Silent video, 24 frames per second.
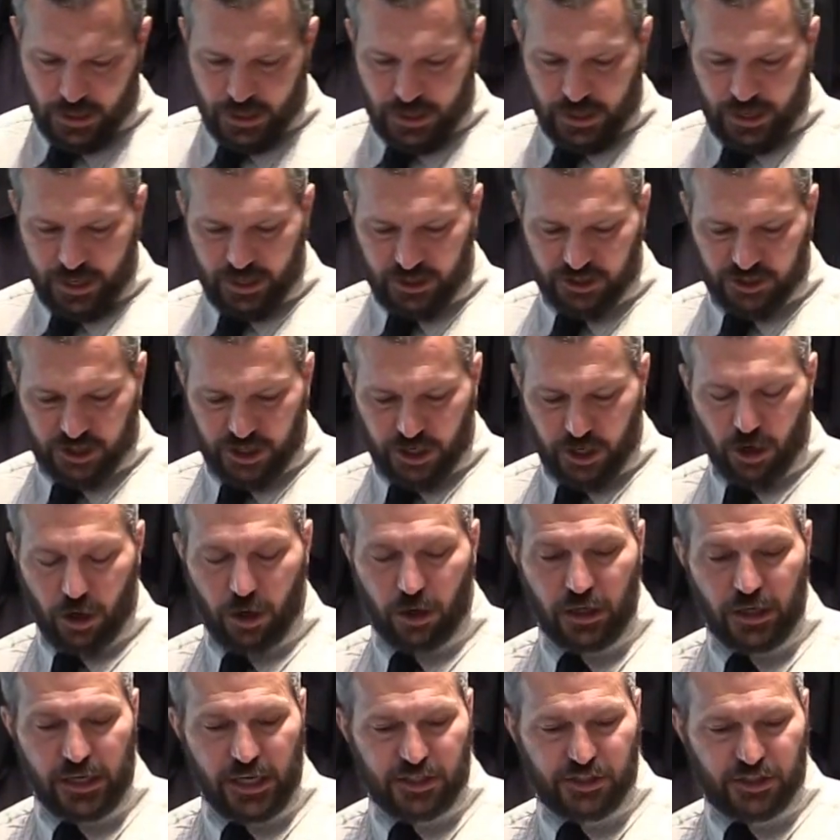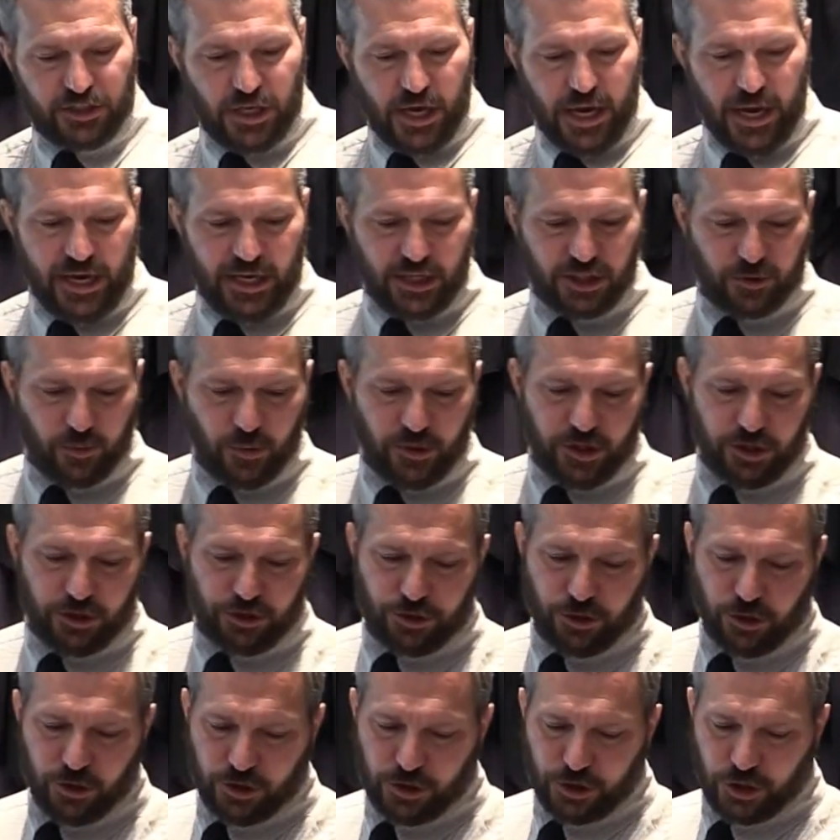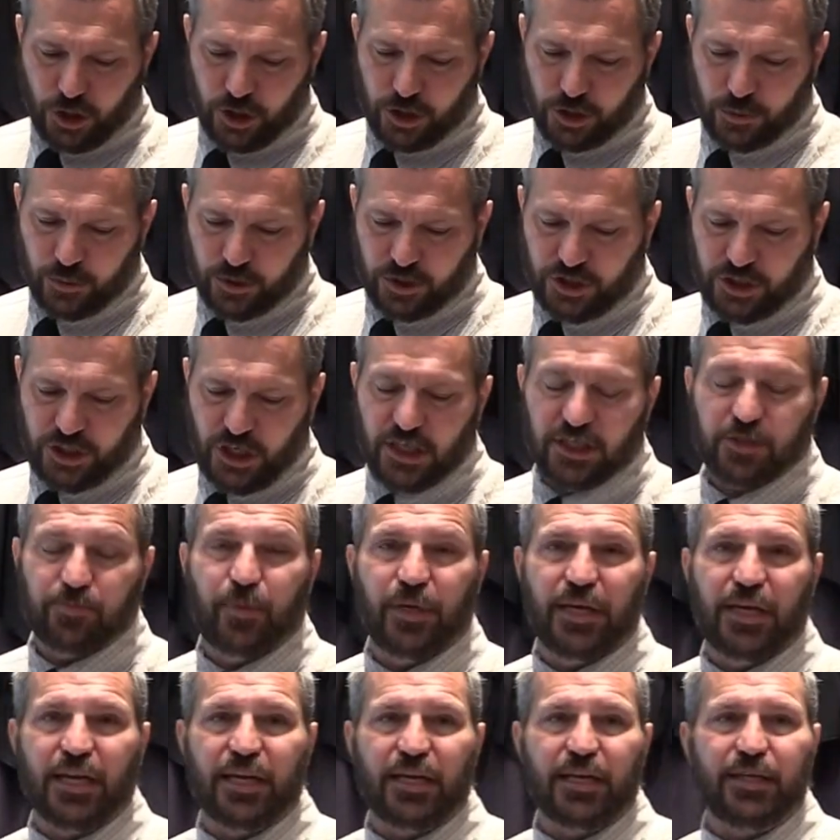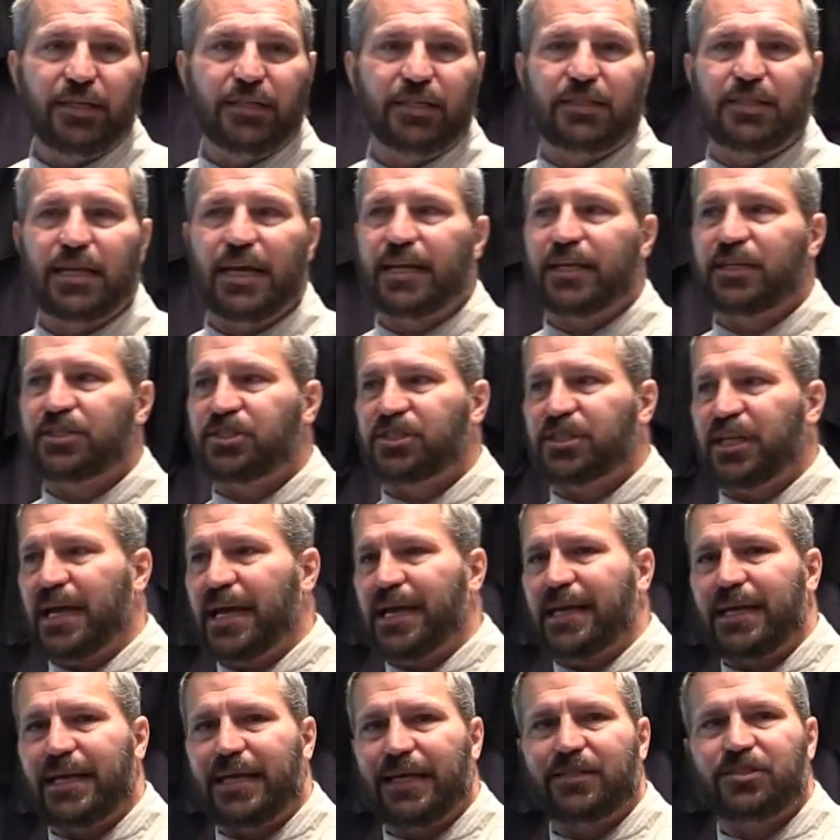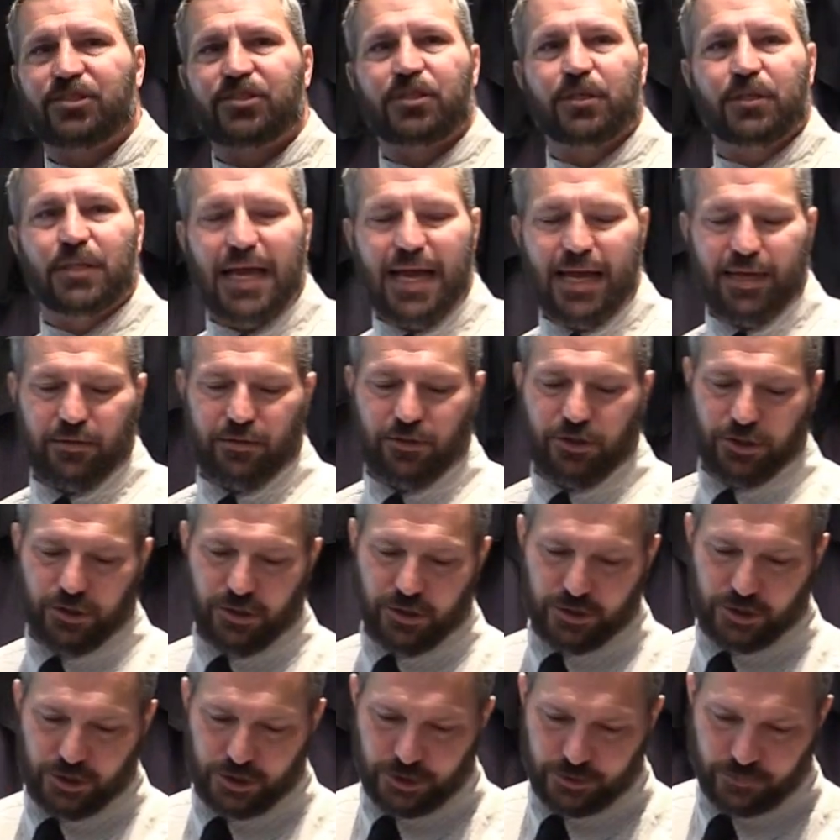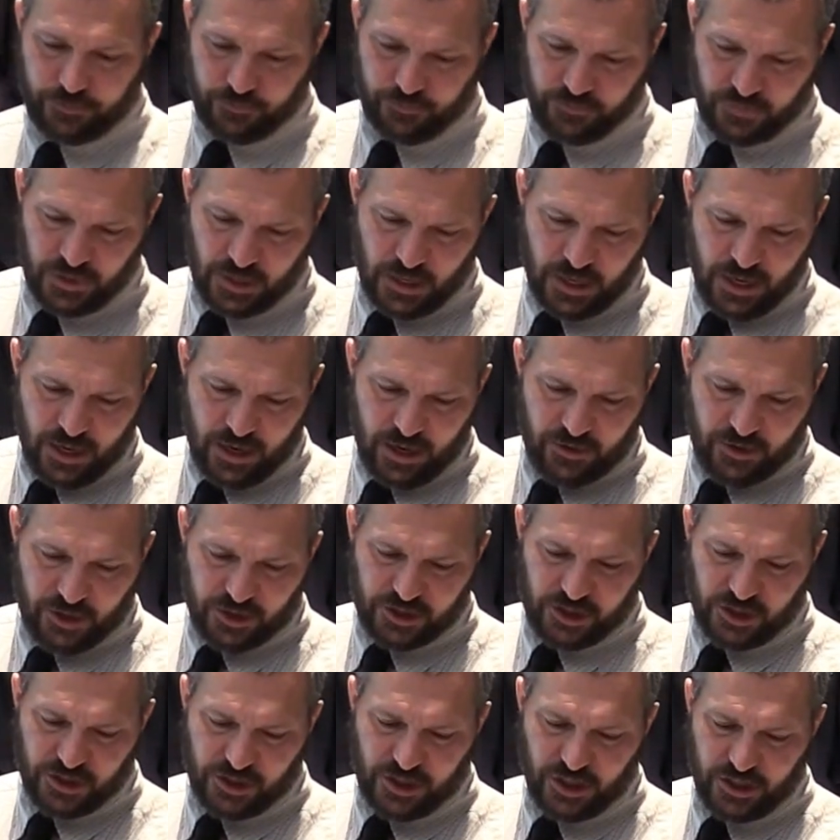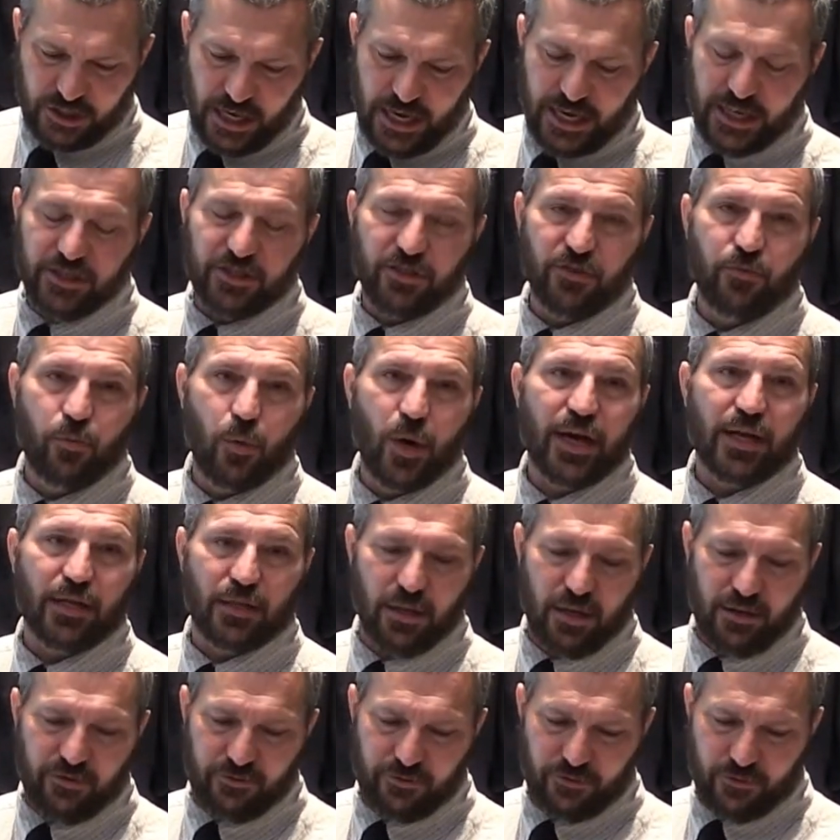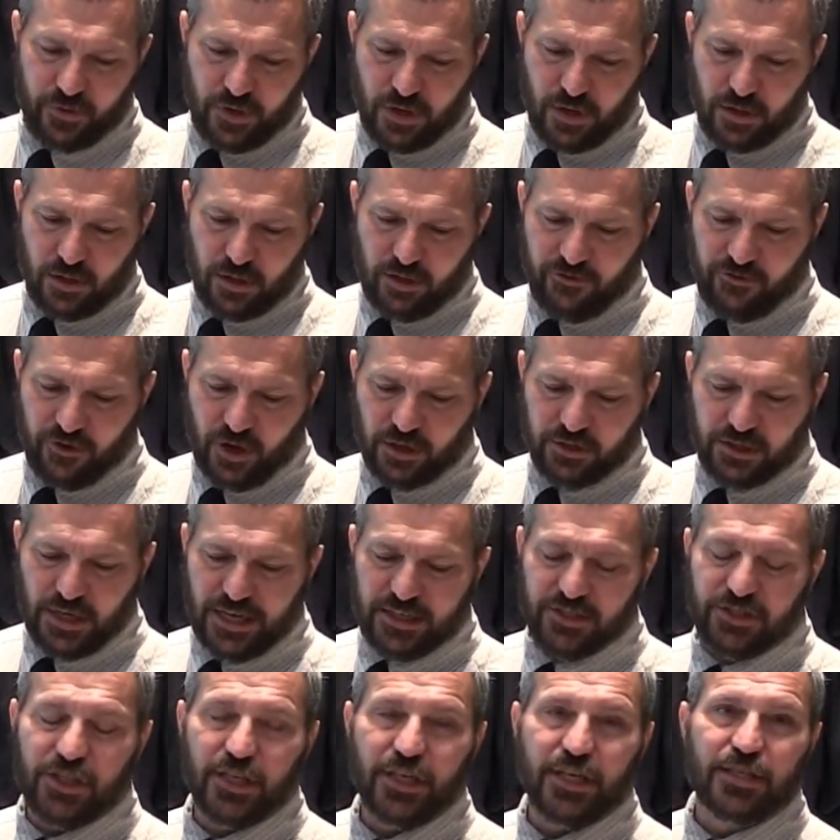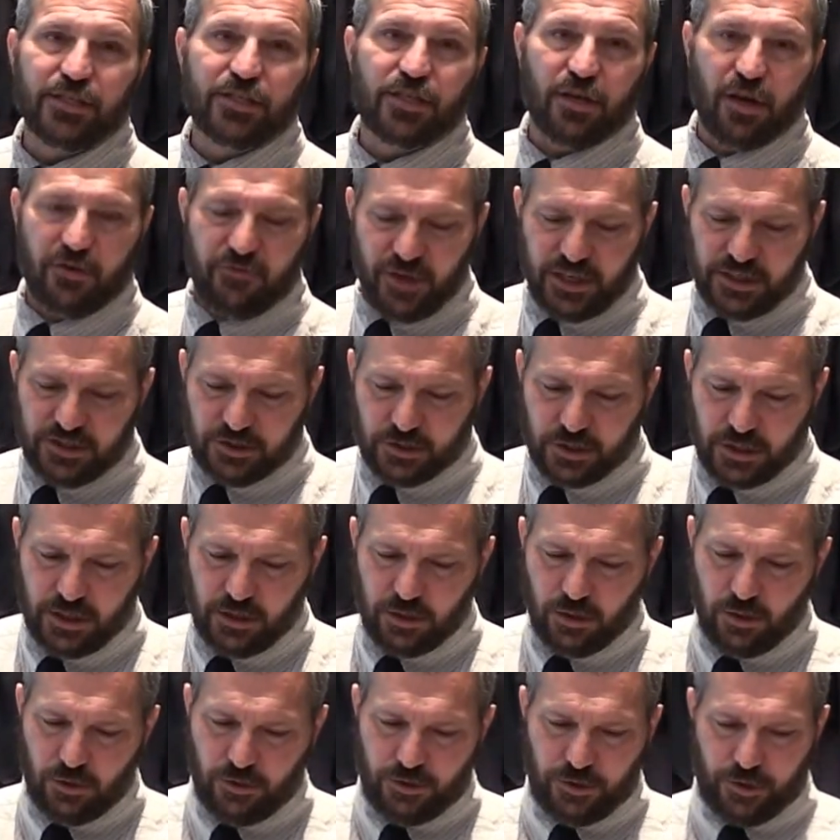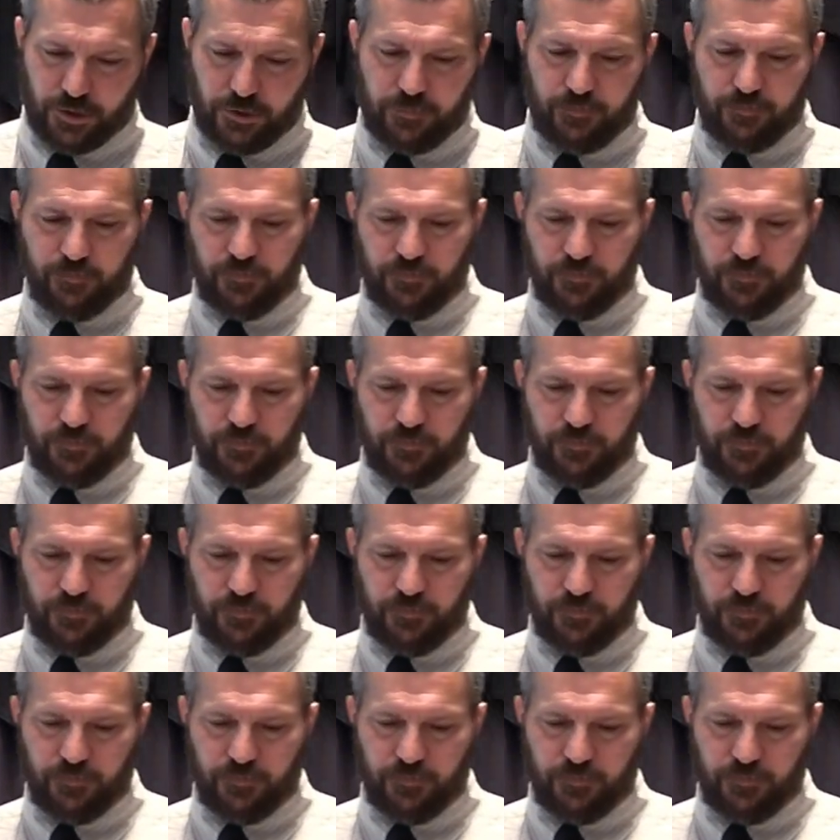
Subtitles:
It's the earliest days when the true church was just beginning to take a stand against the Latin church. This is the days of Wycliffe, the Waldensians, and eventually Luther.